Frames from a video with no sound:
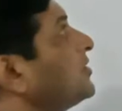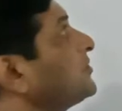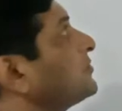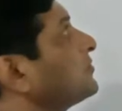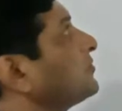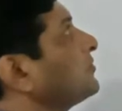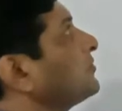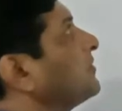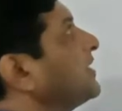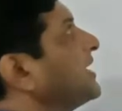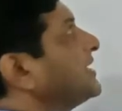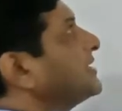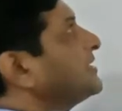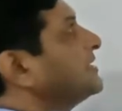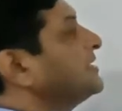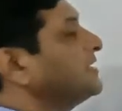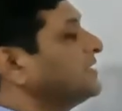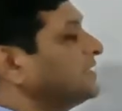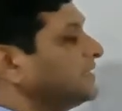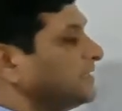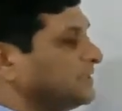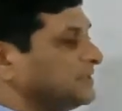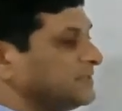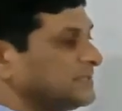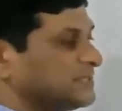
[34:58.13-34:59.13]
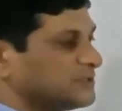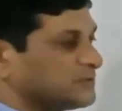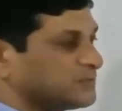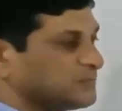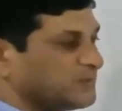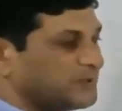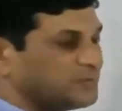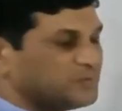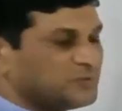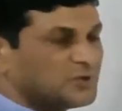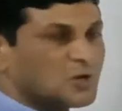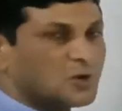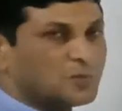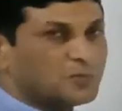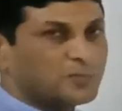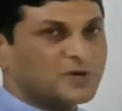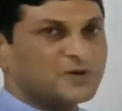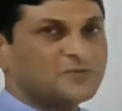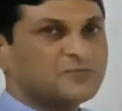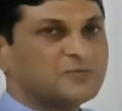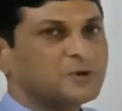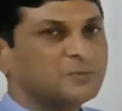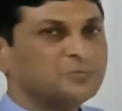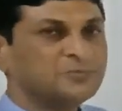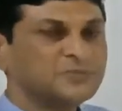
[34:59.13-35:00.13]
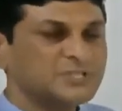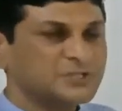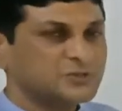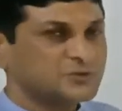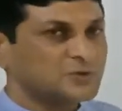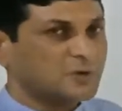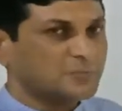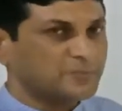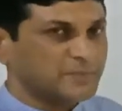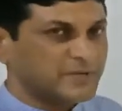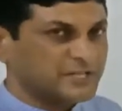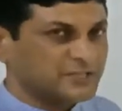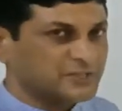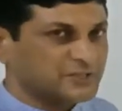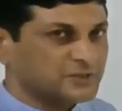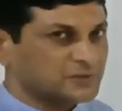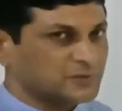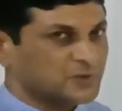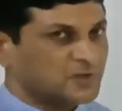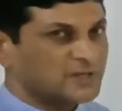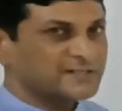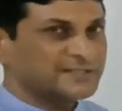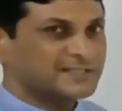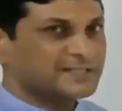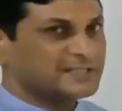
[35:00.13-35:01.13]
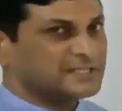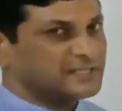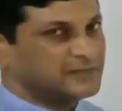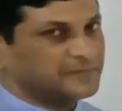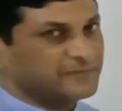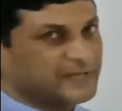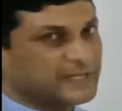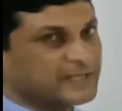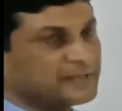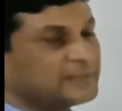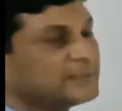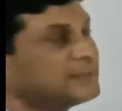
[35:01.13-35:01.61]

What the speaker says: 1. In this way we have performed this operation on C1.